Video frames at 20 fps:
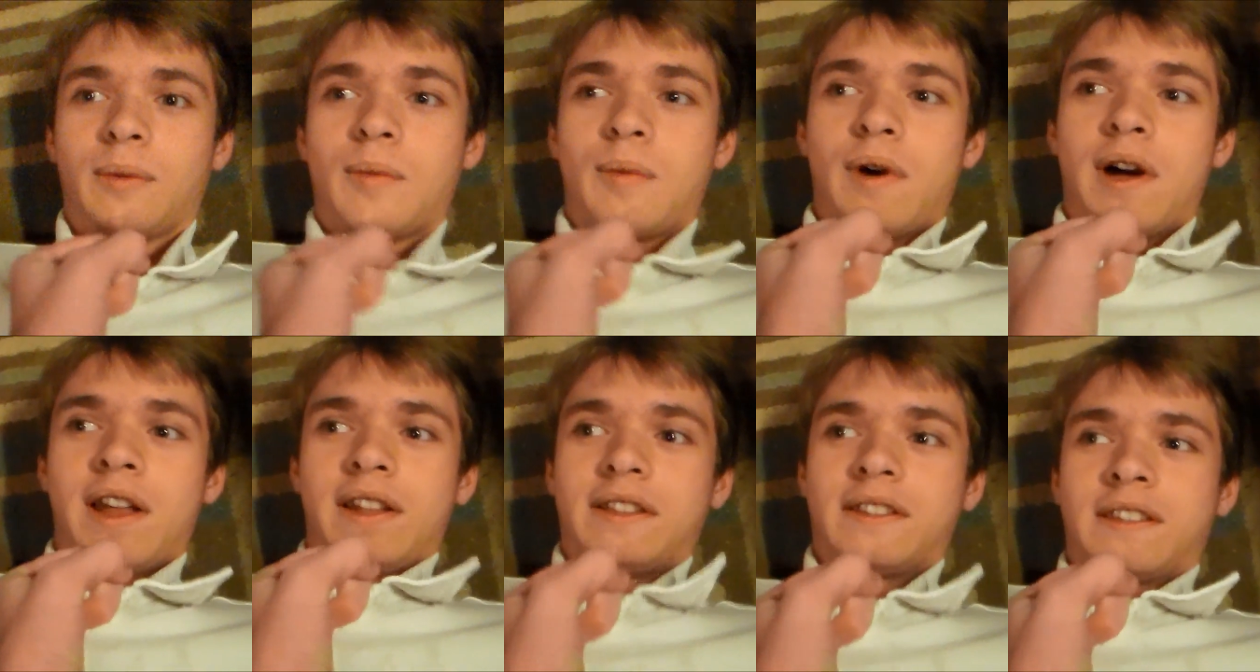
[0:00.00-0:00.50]

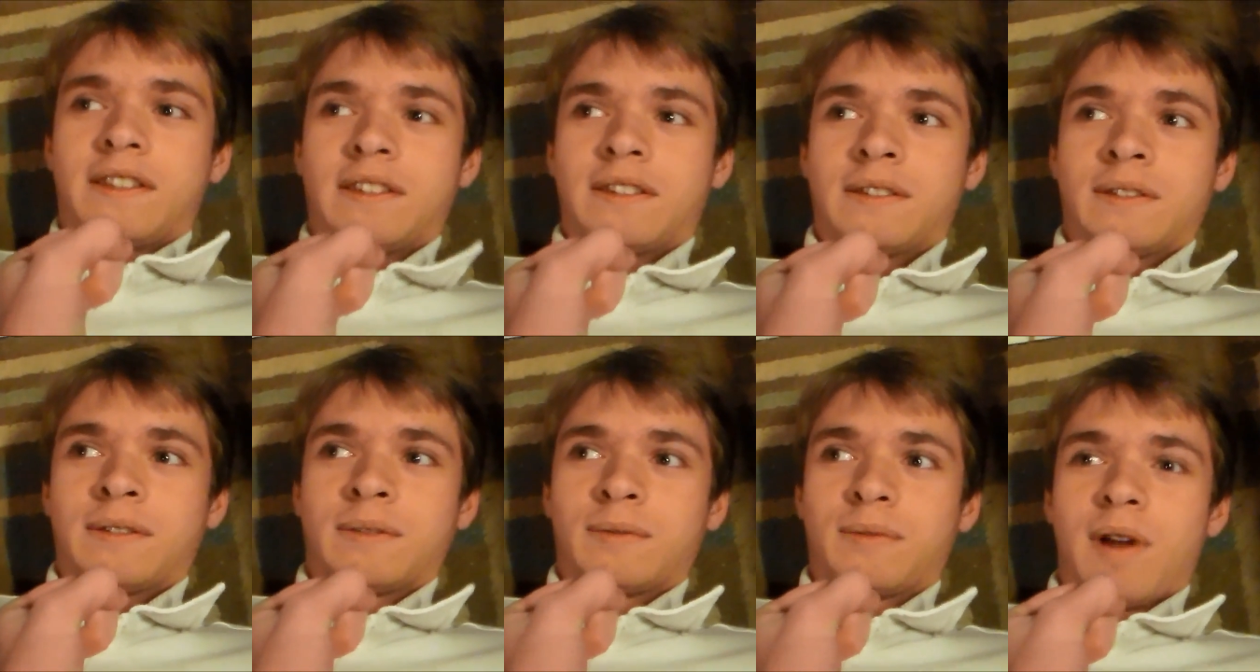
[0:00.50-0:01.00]

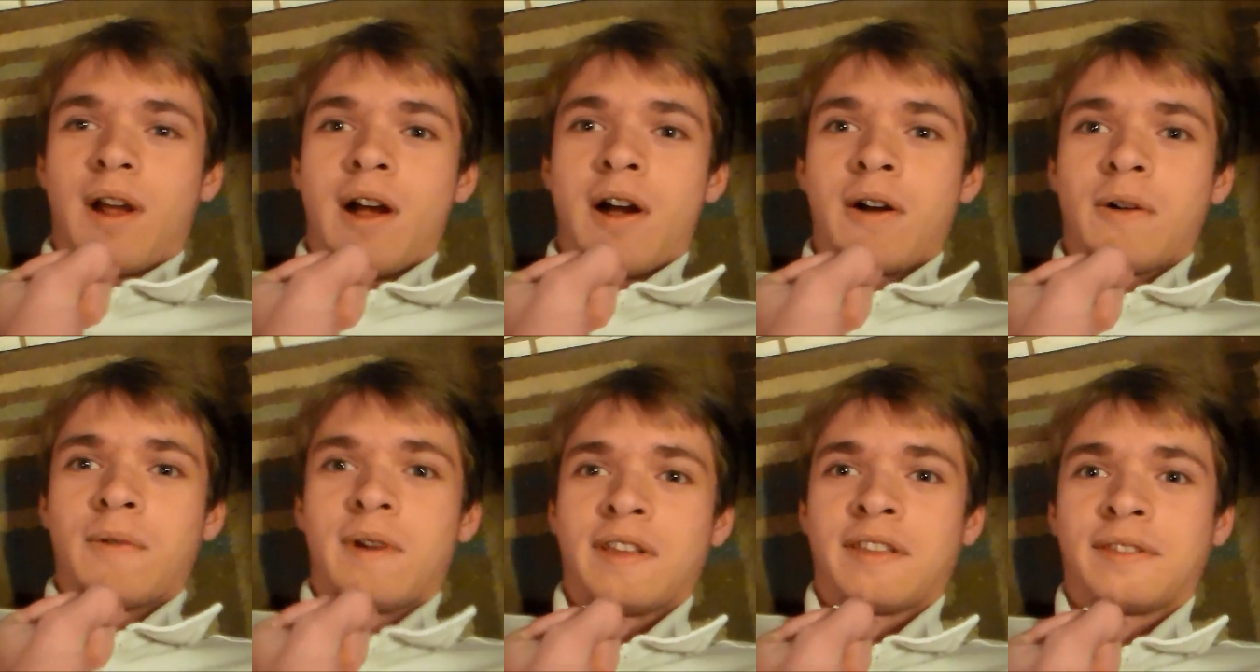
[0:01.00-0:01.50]
What's
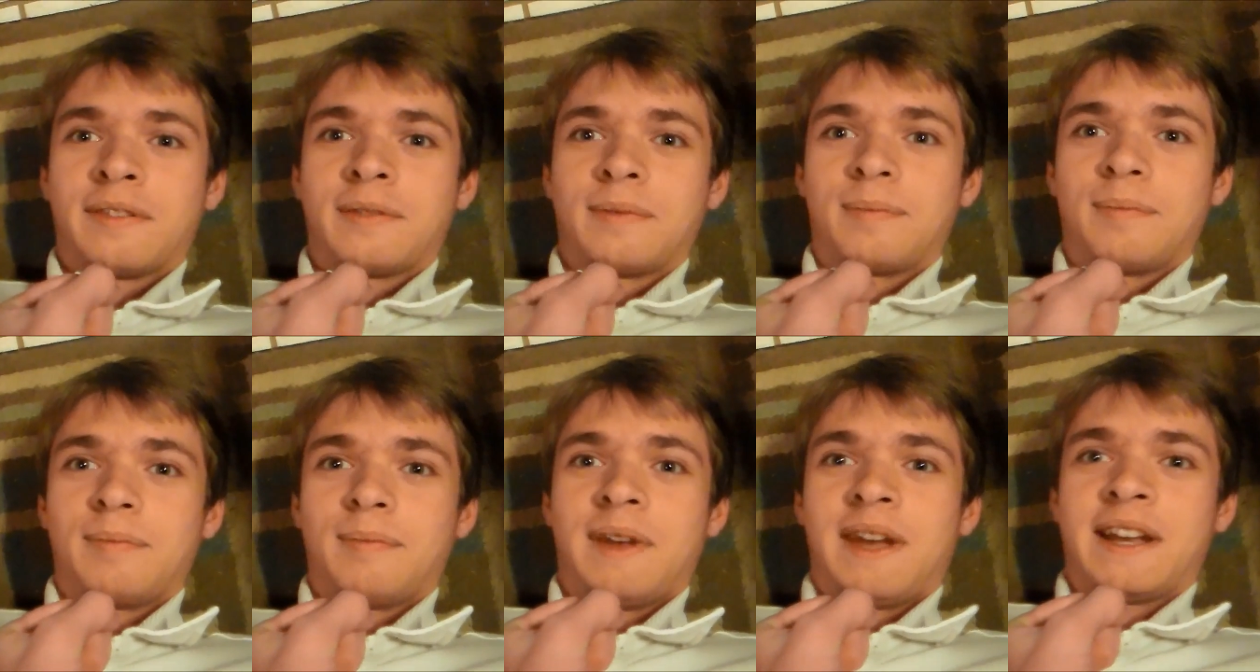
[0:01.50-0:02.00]
wrong with
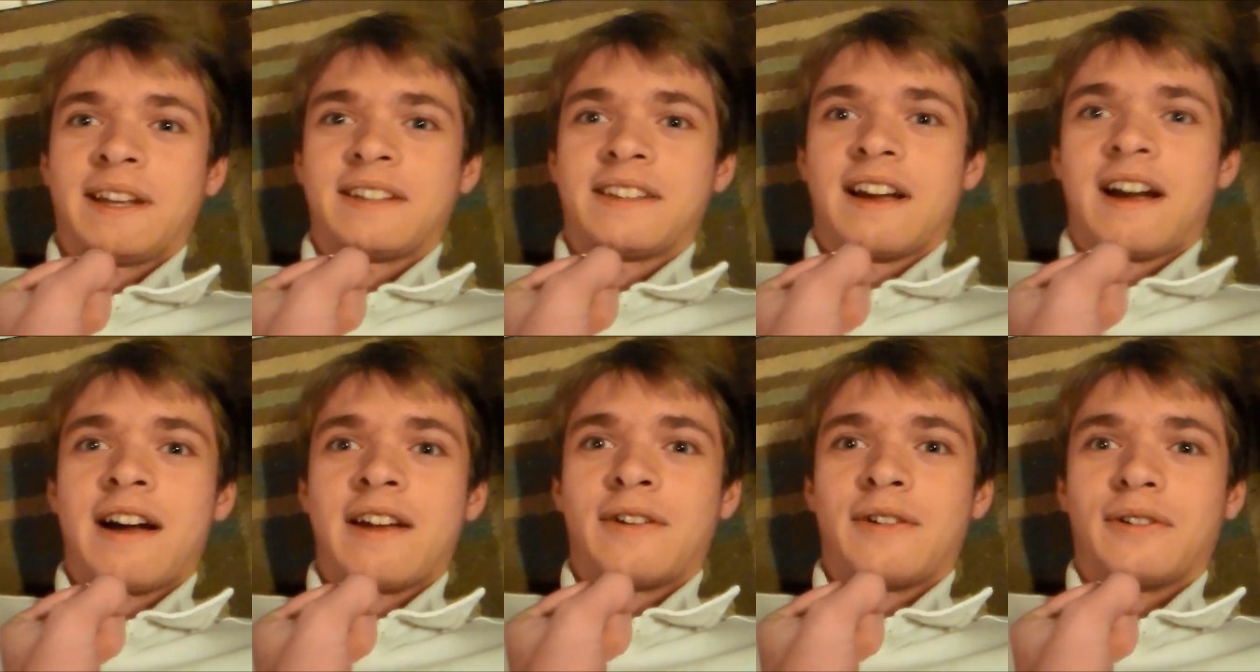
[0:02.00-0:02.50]

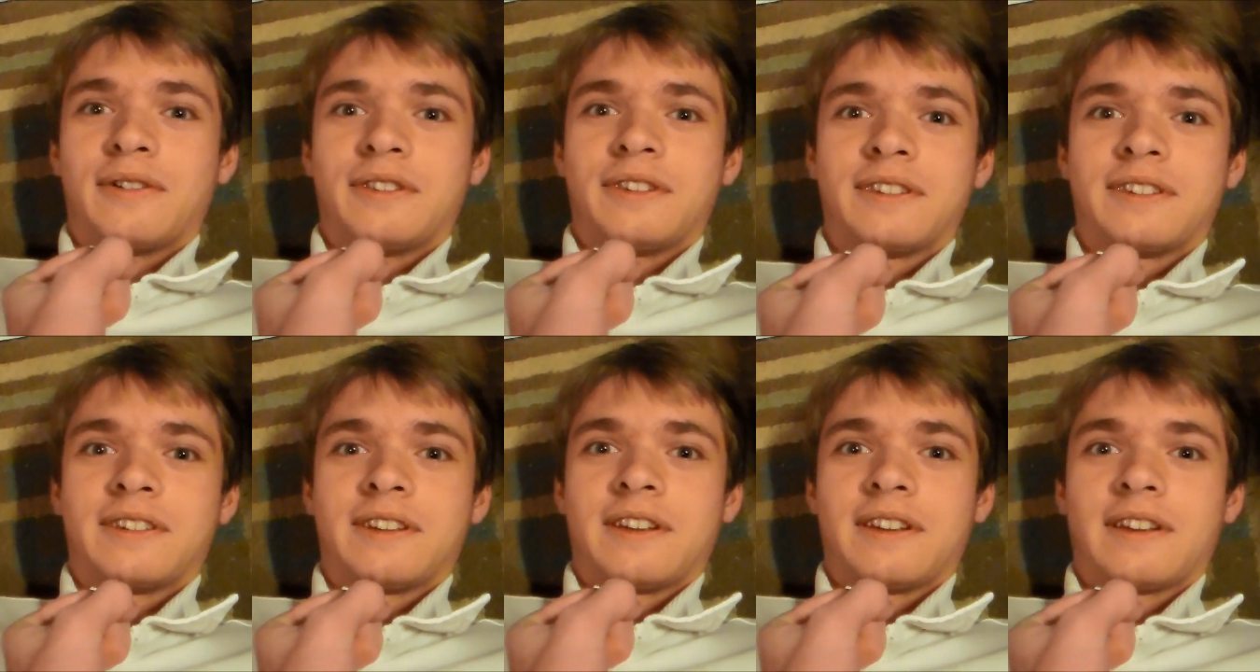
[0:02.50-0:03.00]

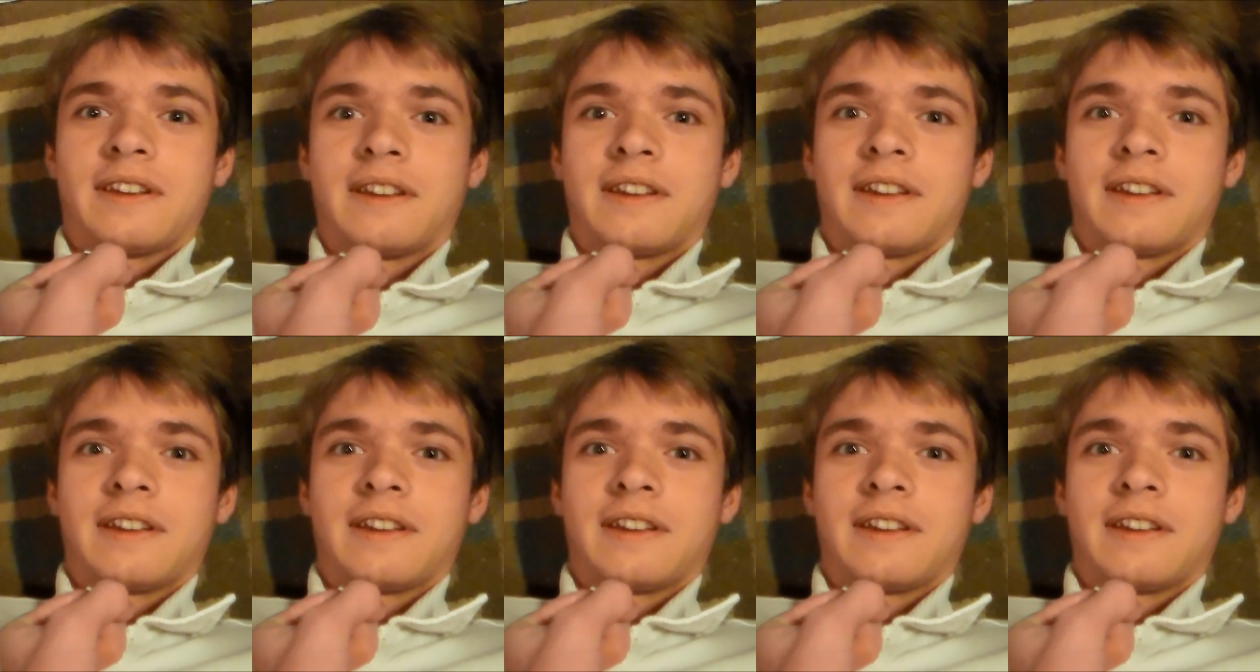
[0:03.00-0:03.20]
McDonald's?